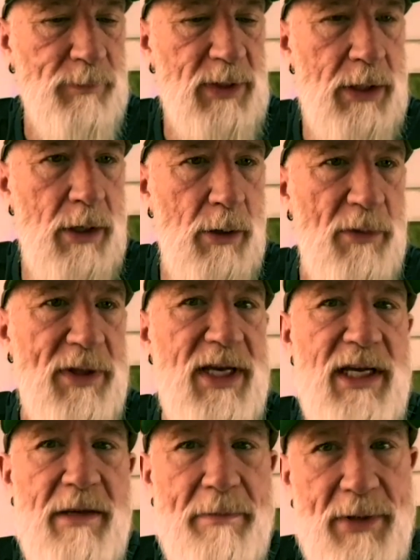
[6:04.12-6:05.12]
You know, the
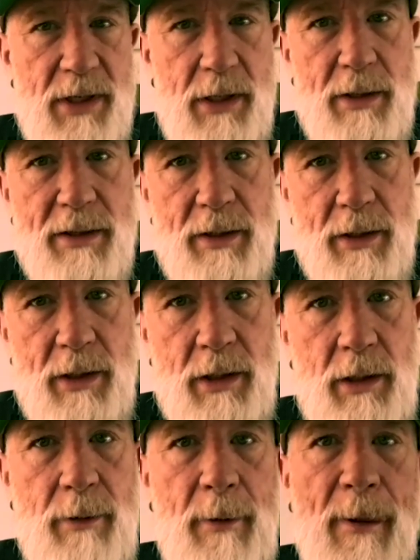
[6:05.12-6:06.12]
EP
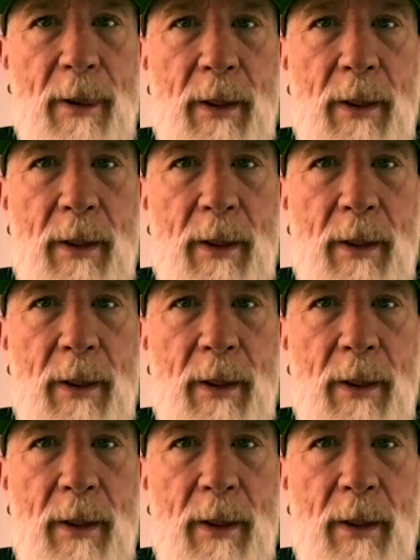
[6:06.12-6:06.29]
thing,